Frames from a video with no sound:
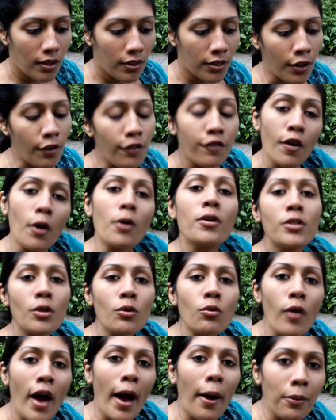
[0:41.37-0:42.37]
there are folks
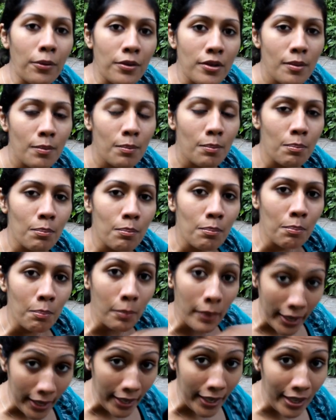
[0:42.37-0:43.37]
around
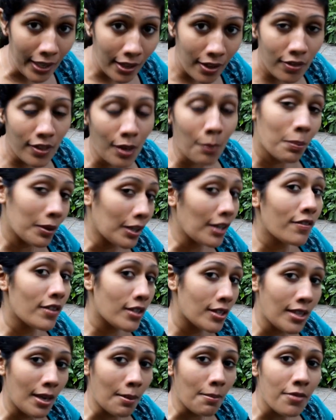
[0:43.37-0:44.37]
me that believe the
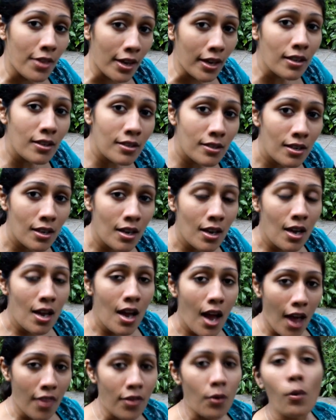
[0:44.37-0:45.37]
same things,
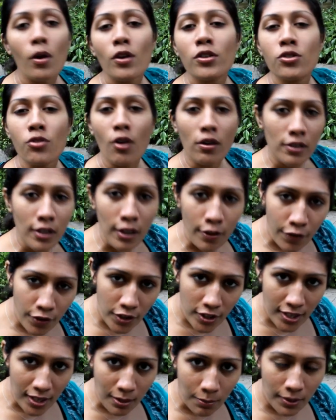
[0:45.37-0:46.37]
and they're all struggling for
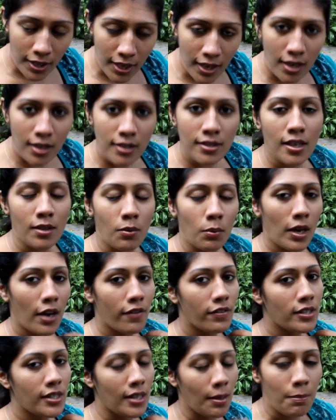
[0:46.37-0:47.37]
the same things, and we
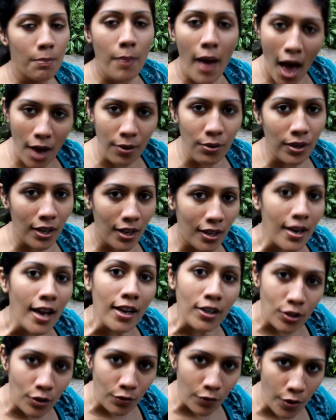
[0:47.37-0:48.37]
have the same pattern
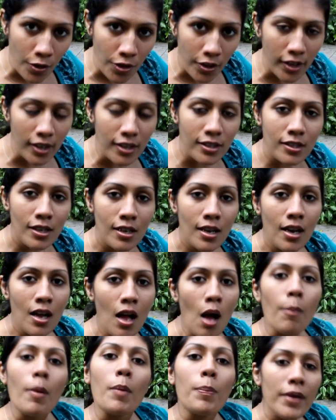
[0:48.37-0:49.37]
connection for things.
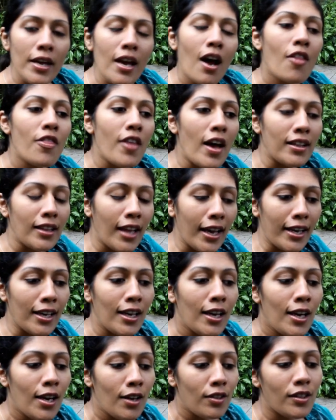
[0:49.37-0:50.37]
But beyond that, like,
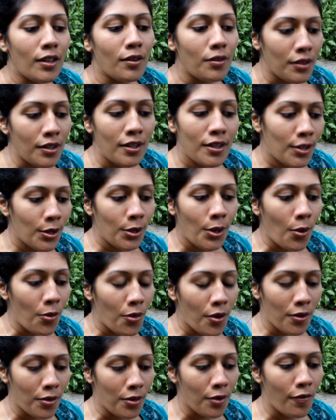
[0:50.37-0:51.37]

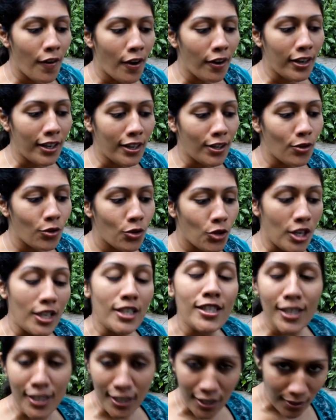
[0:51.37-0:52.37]
the very
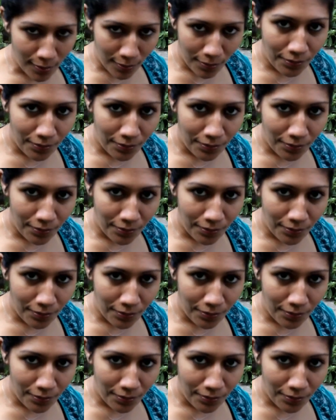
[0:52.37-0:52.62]
cheesy